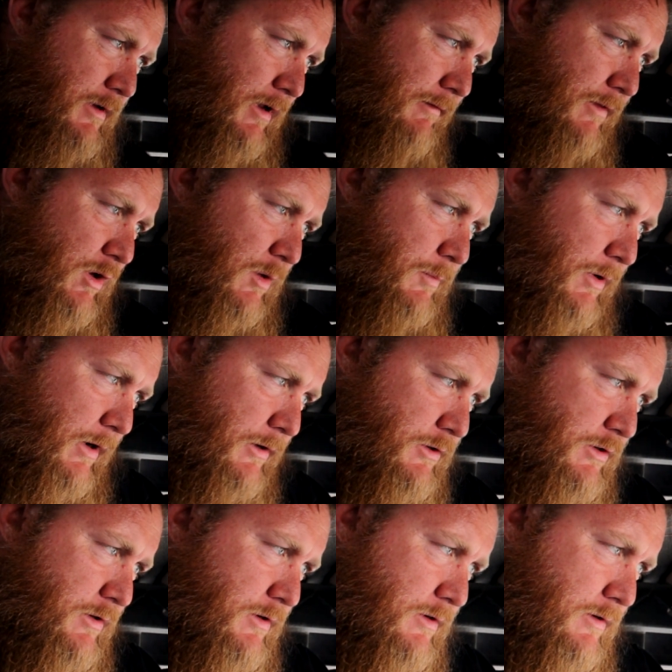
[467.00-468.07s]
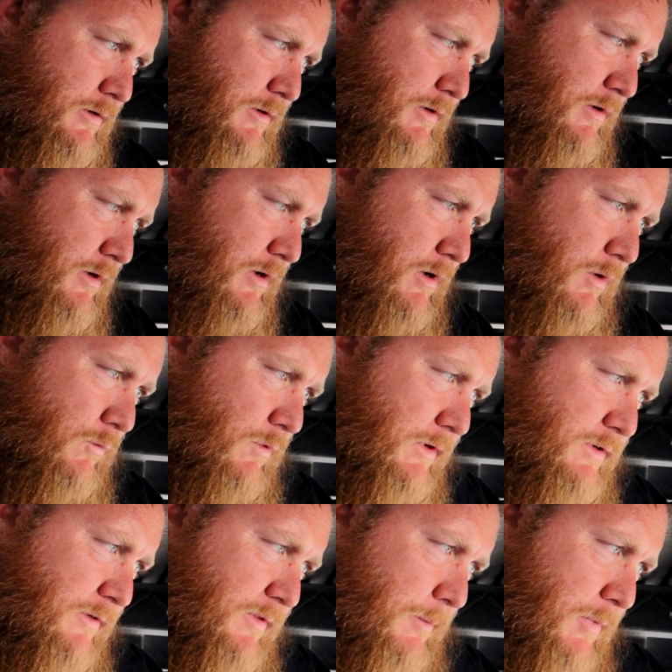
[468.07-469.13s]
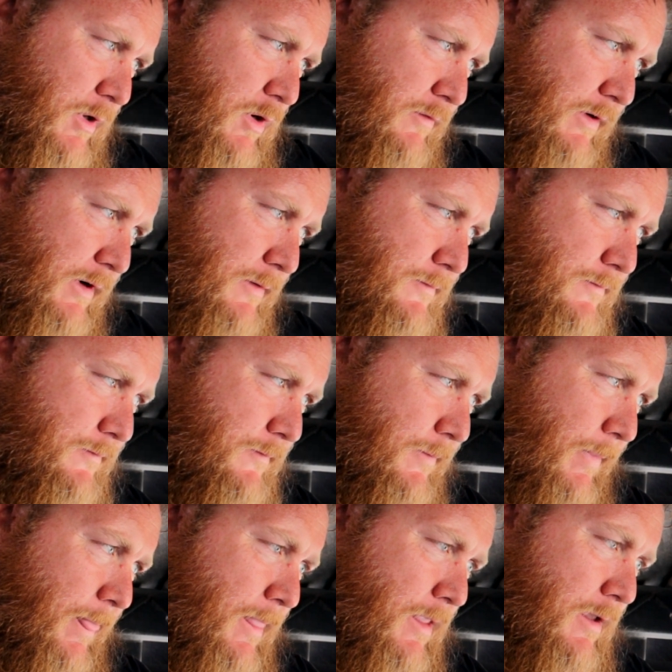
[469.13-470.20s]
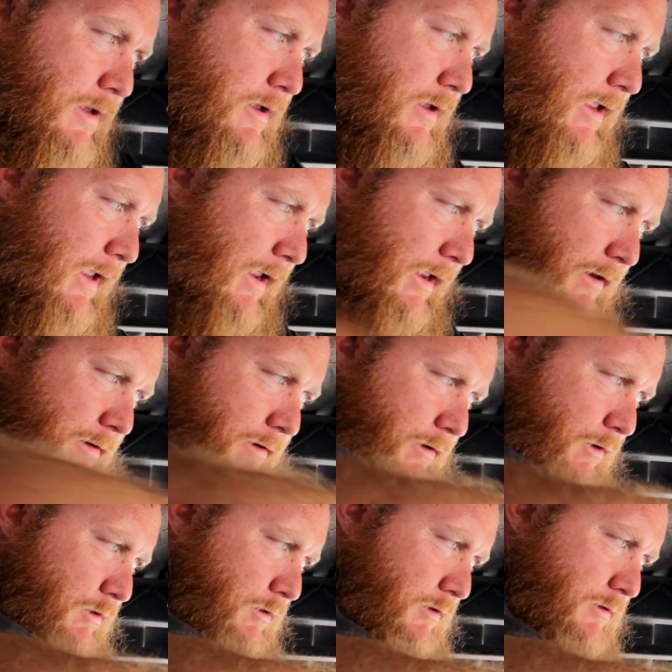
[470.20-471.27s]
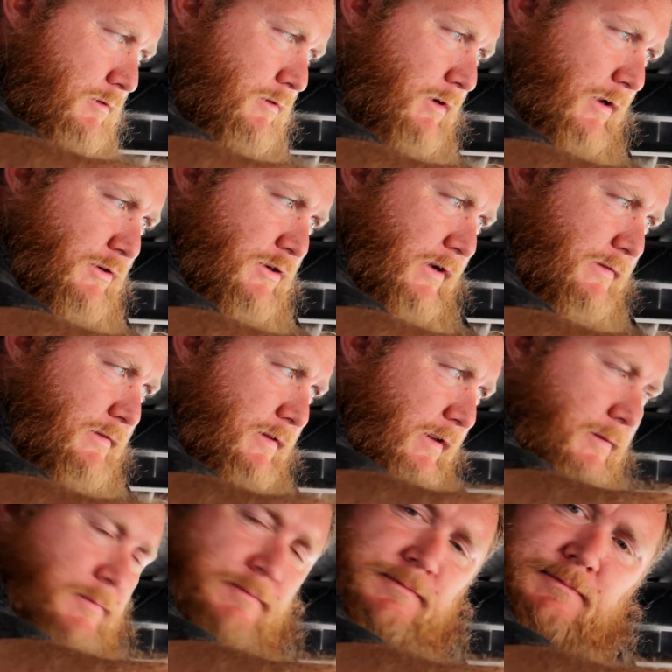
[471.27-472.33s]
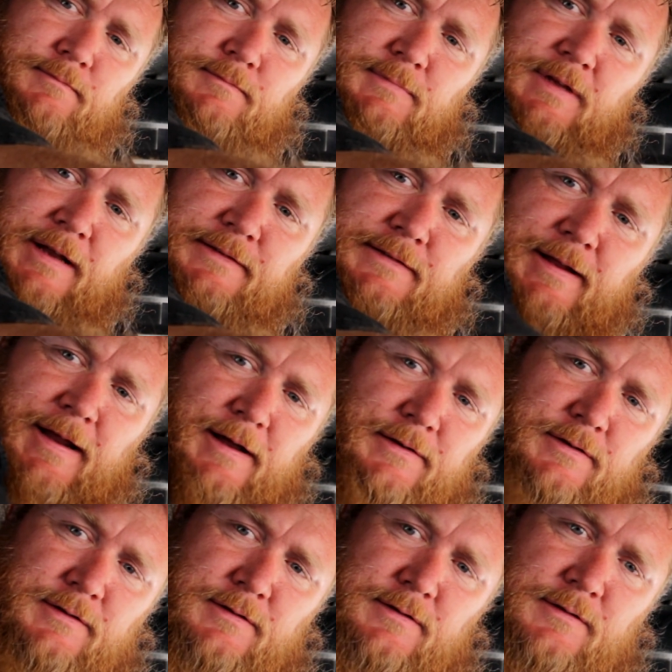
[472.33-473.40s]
of the old perch once you flip it over, and you'll adjust these nuts down.